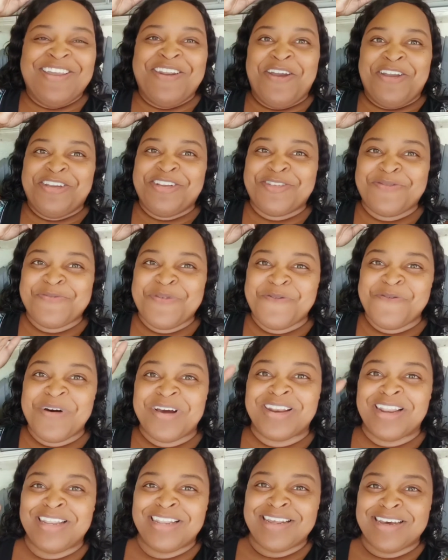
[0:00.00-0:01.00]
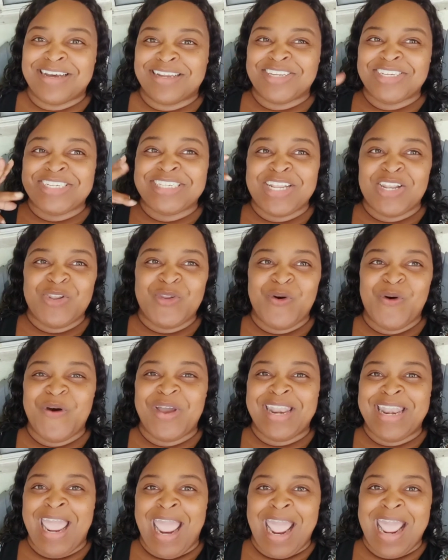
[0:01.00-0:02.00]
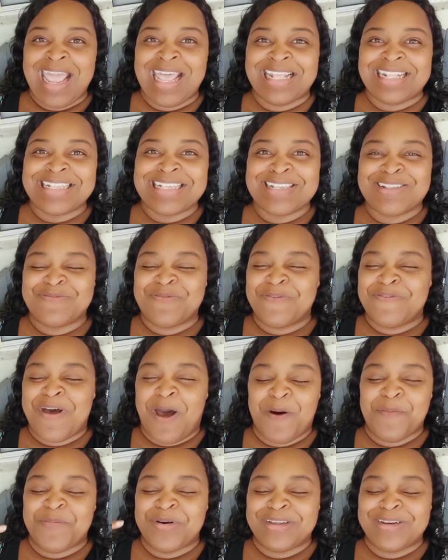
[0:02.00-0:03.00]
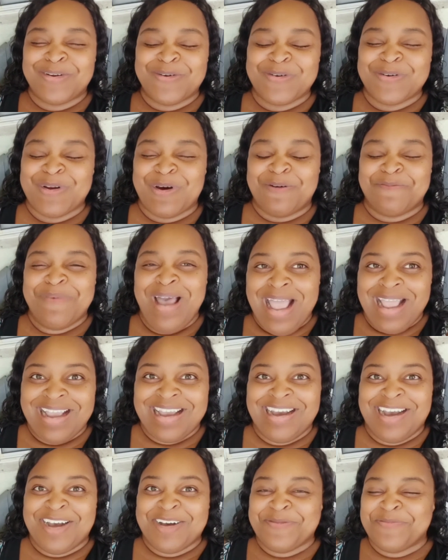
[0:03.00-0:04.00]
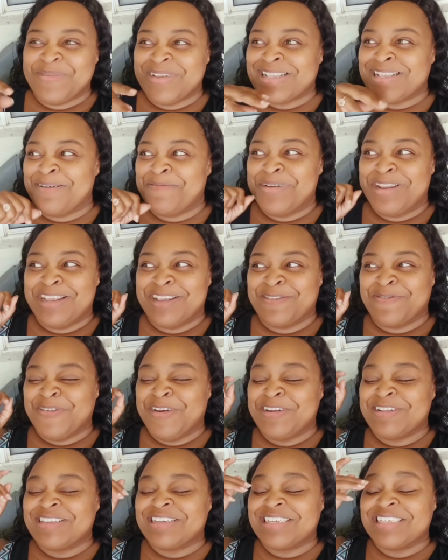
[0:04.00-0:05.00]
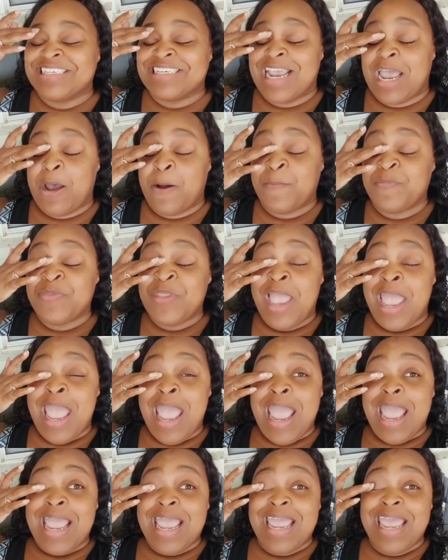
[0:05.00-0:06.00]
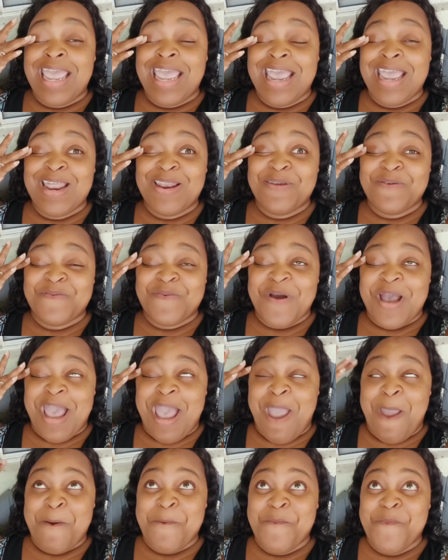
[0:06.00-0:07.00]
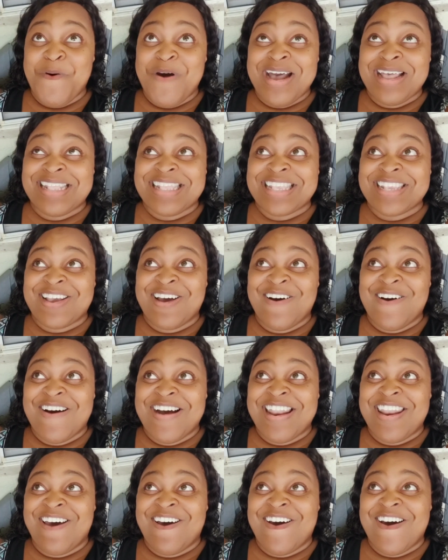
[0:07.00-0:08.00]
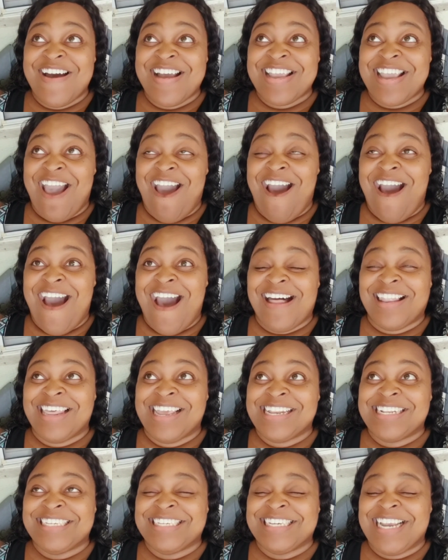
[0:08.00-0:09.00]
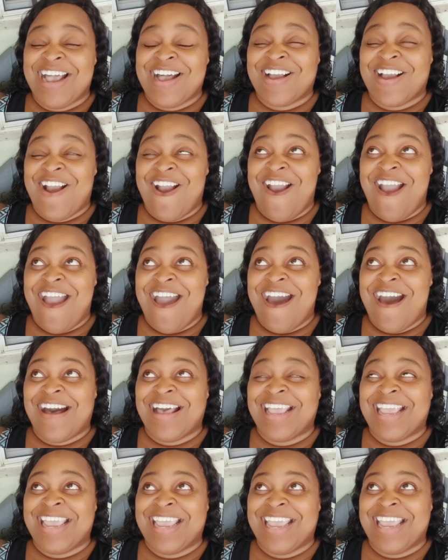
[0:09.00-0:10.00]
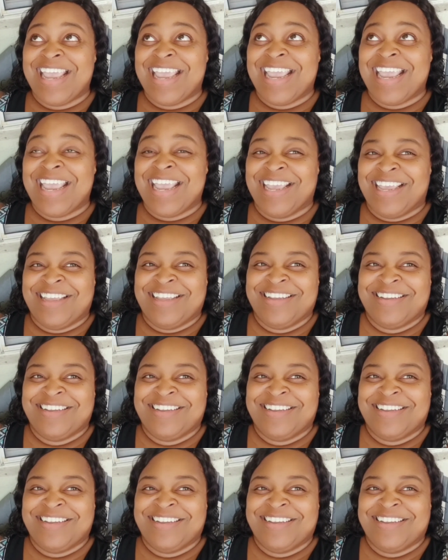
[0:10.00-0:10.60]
you know, you just be wanting to look just a little enhanced without putting on no makeup. But some of these filters, child. Anyway, what's going on, y'all? It's your girl E.